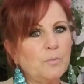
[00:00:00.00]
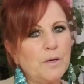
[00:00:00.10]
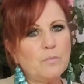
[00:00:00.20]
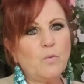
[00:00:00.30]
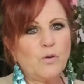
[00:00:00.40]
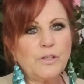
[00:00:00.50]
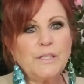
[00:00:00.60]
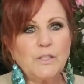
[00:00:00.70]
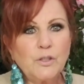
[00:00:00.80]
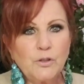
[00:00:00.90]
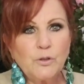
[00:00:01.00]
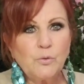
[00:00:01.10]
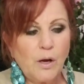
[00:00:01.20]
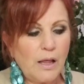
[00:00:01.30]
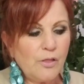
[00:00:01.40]
bit more
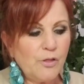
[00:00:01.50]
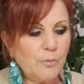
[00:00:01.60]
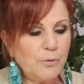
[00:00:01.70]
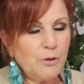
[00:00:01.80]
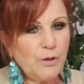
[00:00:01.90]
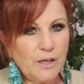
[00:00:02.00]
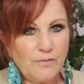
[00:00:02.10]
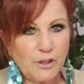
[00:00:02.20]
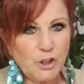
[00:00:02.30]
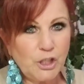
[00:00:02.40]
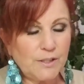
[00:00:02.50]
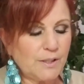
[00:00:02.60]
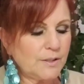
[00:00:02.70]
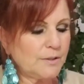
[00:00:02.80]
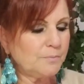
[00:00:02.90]
into the beauty of our
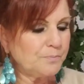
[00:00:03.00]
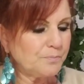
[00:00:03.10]
Jesus.